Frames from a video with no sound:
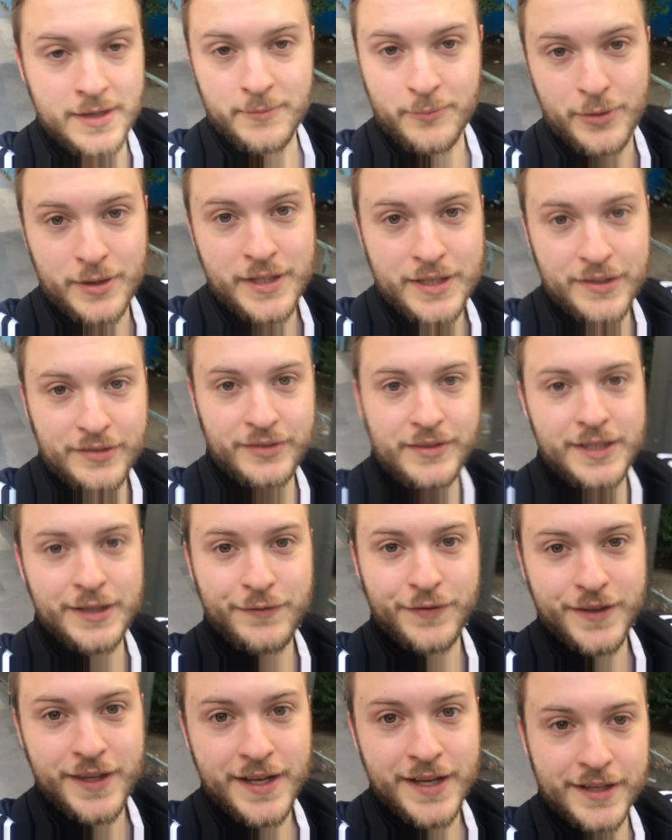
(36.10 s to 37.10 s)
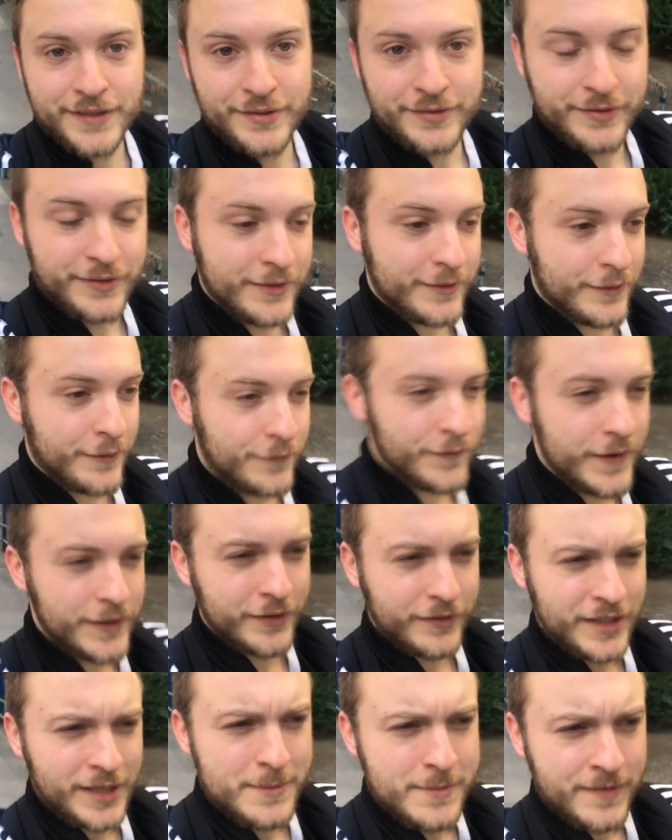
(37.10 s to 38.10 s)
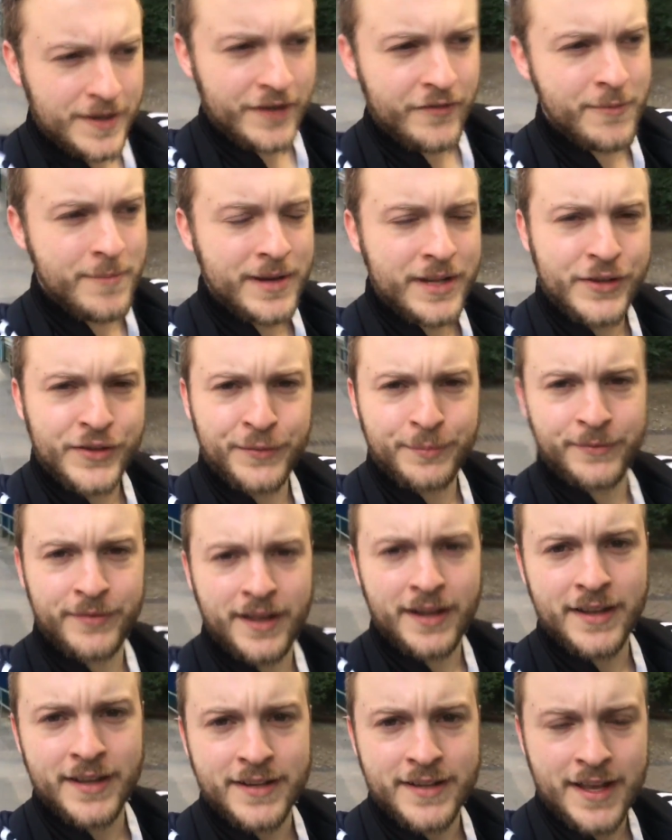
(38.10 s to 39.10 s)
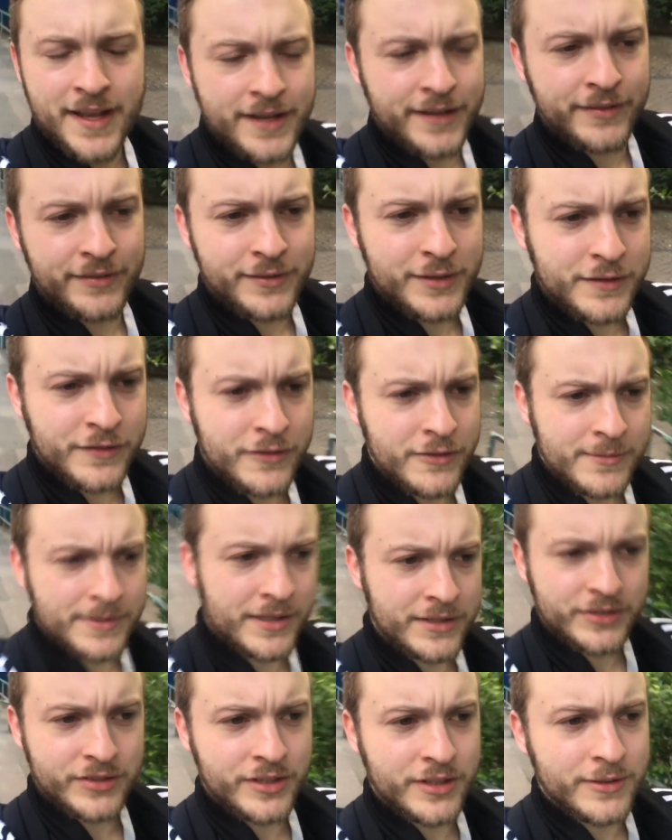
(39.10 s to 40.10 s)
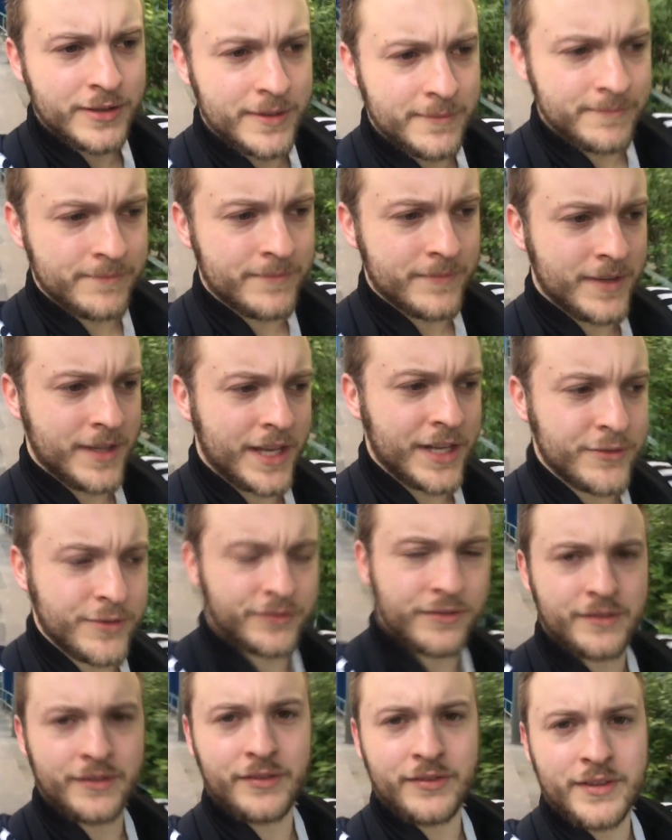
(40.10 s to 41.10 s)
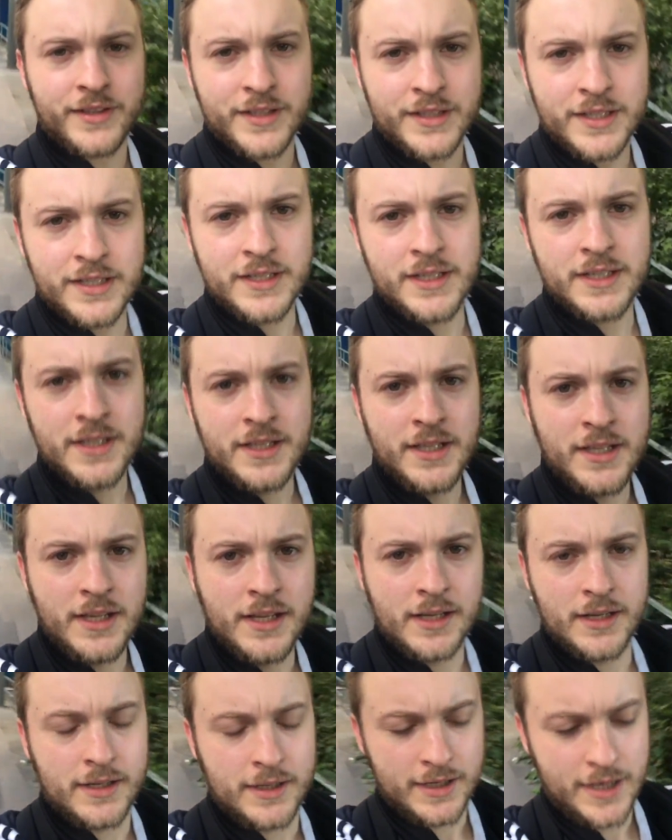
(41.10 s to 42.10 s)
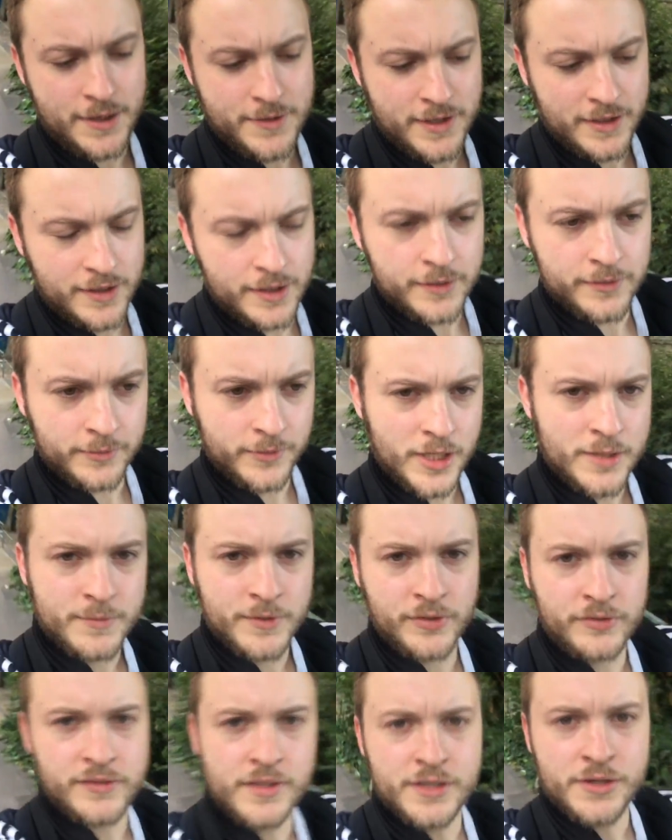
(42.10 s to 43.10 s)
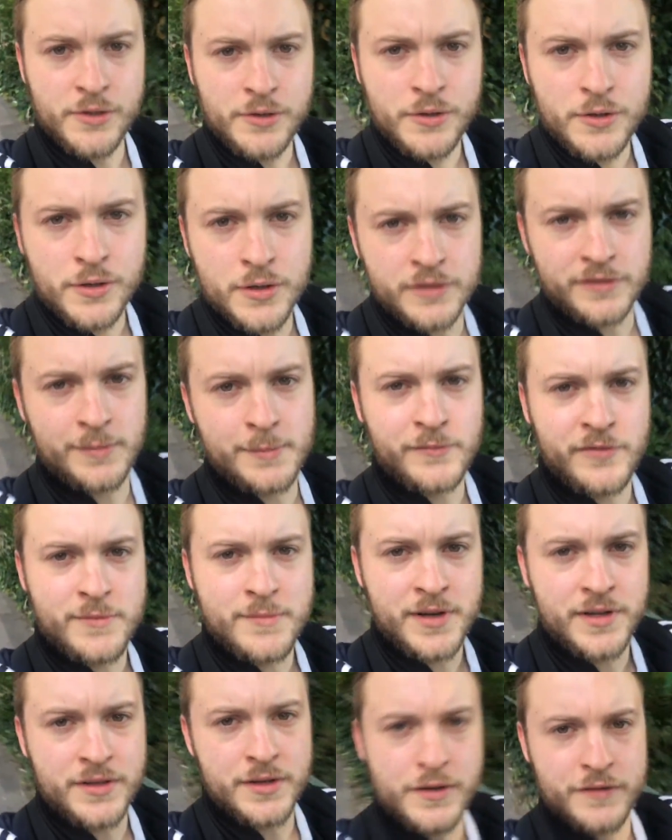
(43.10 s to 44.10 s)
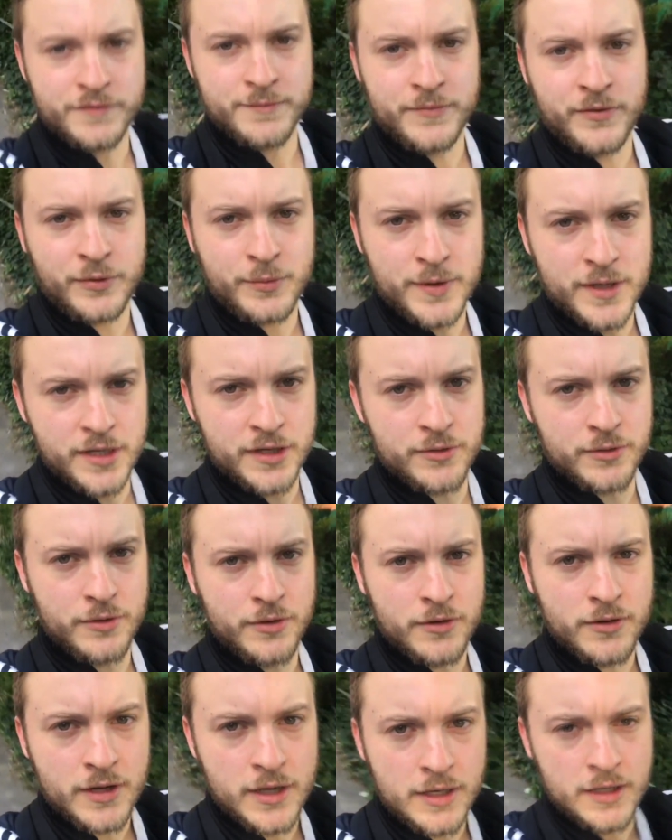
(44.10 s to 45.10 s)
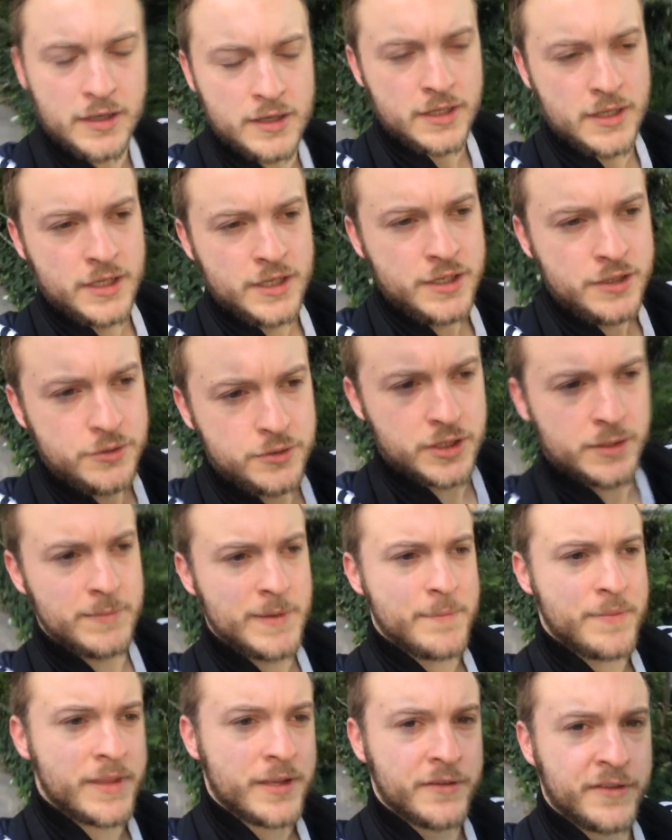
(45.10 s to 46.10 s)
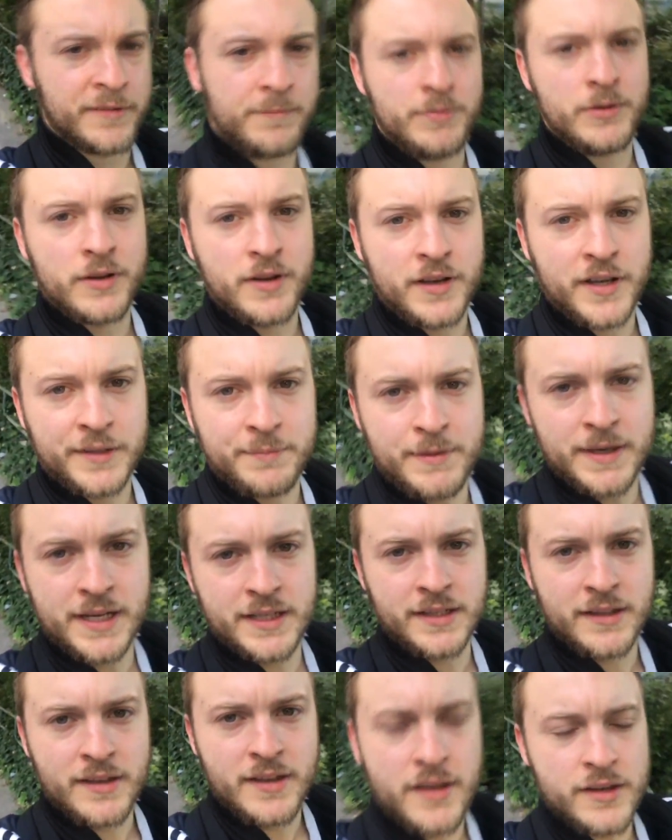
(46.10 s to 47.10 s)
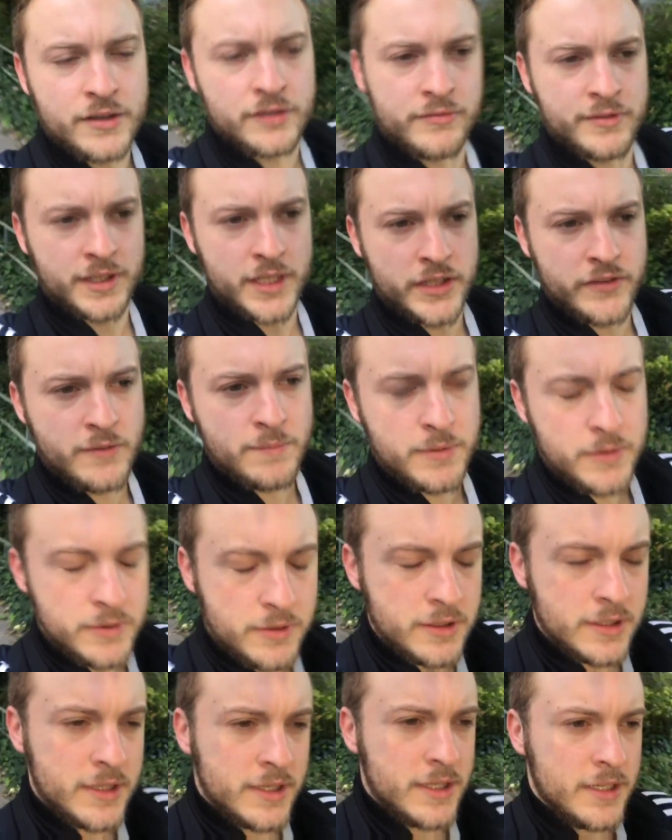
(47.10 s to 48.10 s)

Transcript: pretty excited for that. It's the first time I've ever been in hospitality in any sort of football match, so interested to see how that goes. I'm going with Steve Hoare, who some of you might know from Twitter or the Bib Theorist podcast back in the day, or Read Liverpool.